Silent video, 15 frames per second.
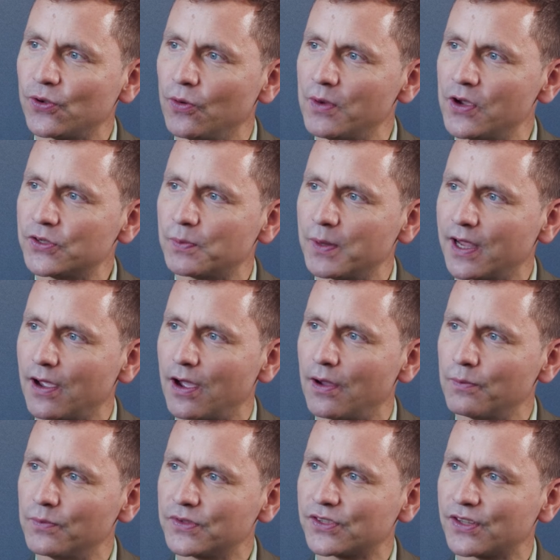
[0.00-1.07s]
almost
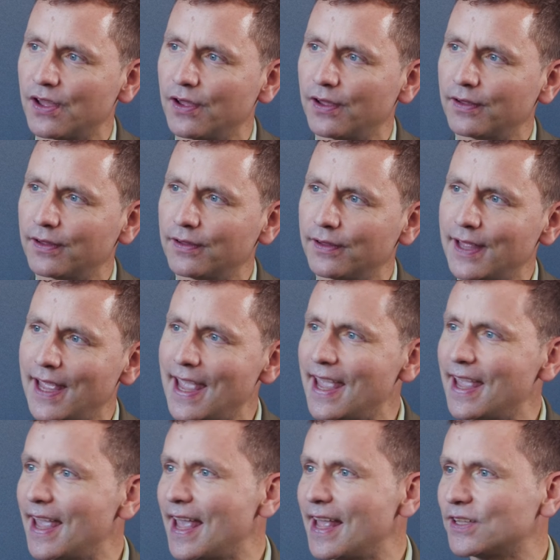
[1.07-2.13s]
becomes that
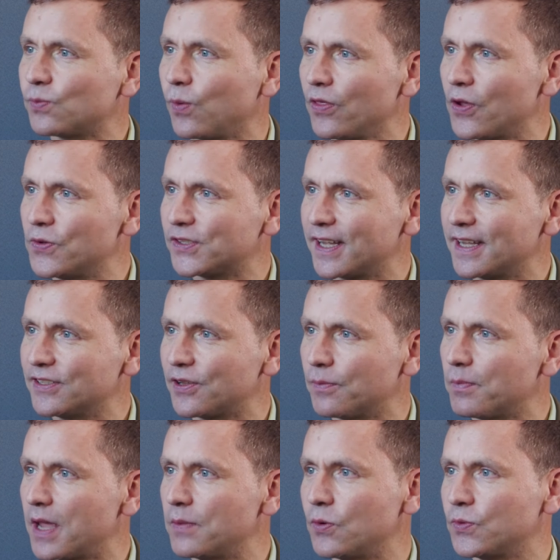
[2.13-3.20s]
it's one of those things that
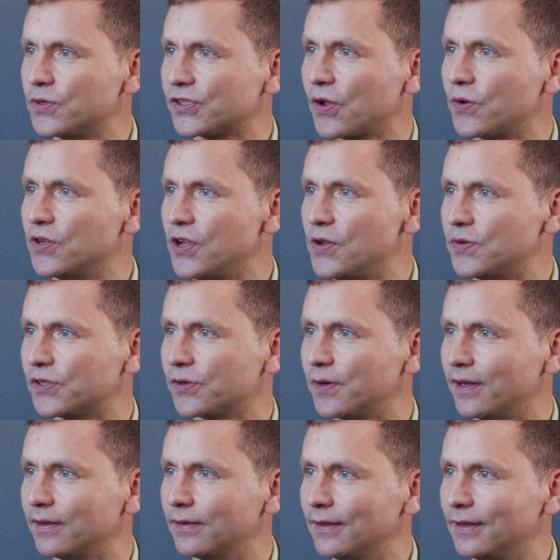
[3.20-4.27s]
maybe we're so used to
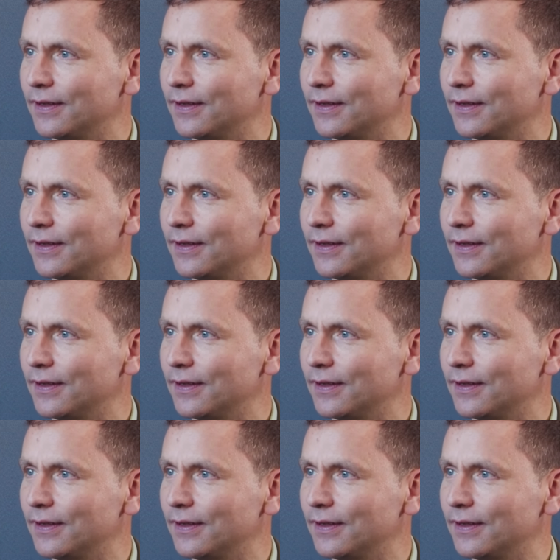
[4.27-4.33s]
it,